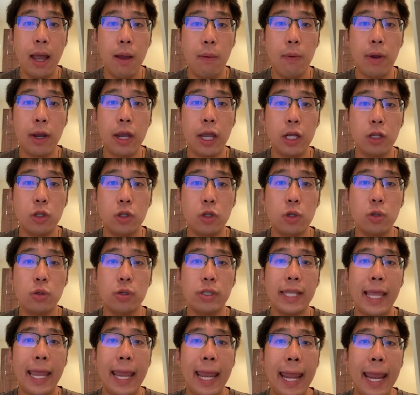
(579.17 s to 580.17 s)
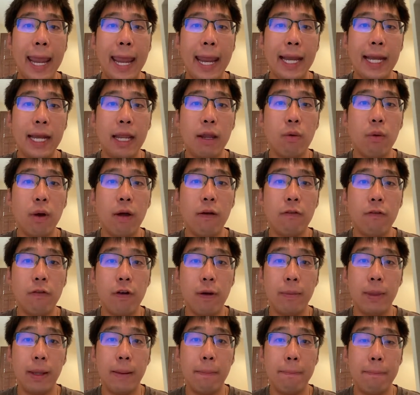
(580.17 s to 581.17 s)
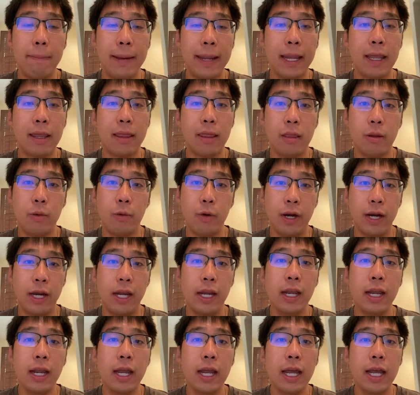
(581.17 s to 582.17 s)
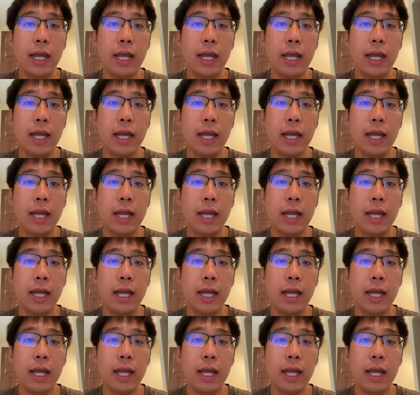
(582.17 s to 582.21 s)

We can choose anyone from the big three.